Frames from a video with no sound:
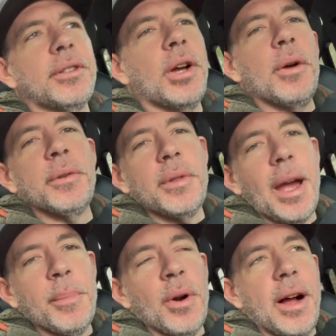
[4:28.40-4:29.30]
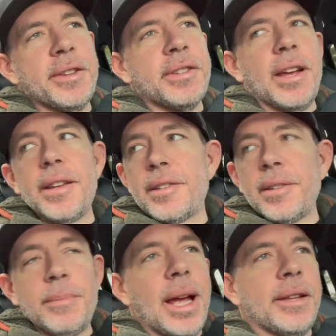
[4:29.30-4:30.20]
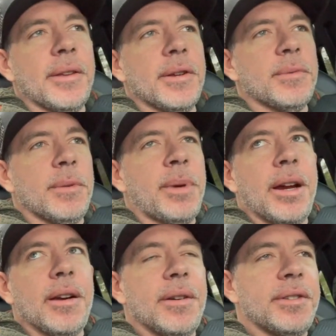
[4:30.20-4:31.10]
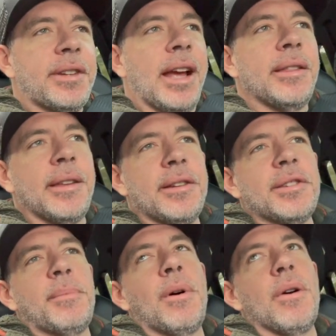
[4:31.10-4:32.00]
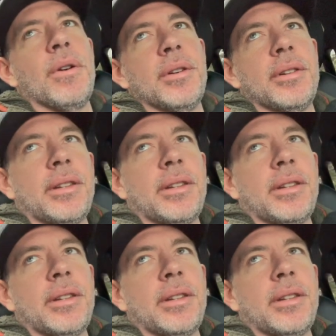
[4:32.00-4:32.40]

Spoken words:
go through that process and make those repairs, take things apart,